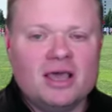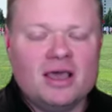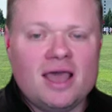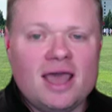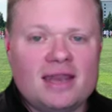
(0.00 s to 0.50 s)

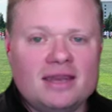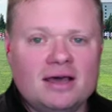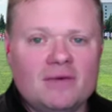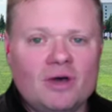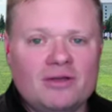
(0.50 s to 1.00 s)
And
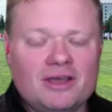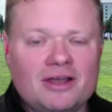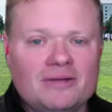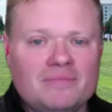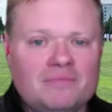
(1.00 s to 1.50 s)
while you're
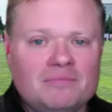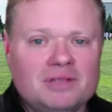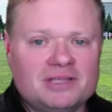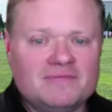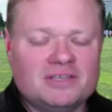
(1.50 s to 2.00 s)
there,
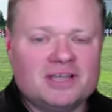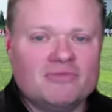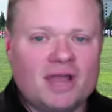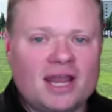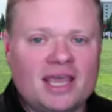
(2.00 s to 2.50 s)
please leave us a
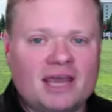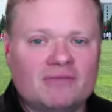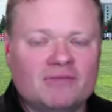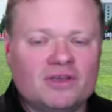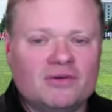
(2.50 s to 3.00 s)
rating and
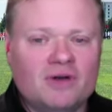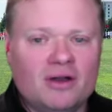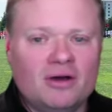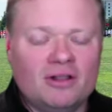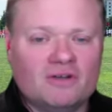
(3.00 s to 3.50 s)
review on
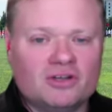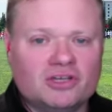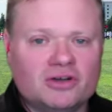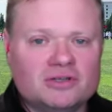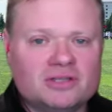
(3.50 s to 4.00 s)
all of our
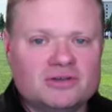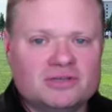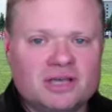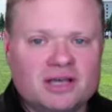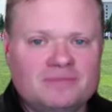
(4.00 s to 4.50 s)
shows.
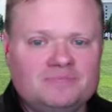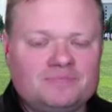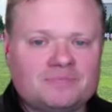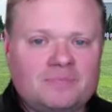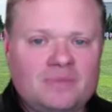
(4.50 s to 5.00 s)
Those
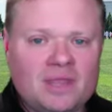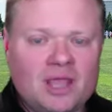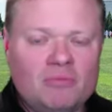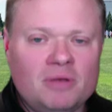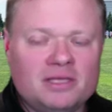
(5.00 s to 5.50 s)

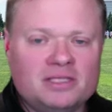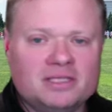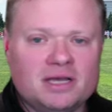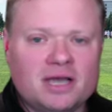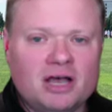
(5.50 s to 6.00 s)
help us
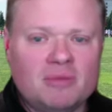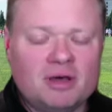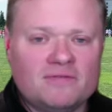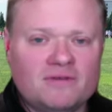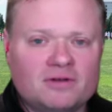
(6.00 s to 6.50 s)
help
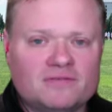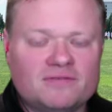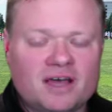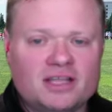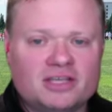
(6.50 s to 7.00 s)
other folks
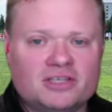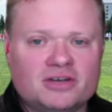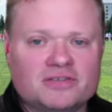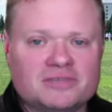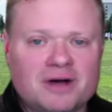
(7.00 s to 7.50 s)
find these
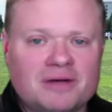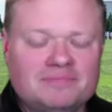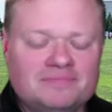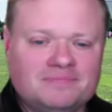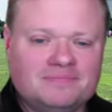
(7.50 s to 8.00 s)
shows as well.
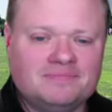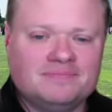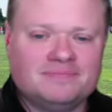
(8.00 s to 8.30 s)
You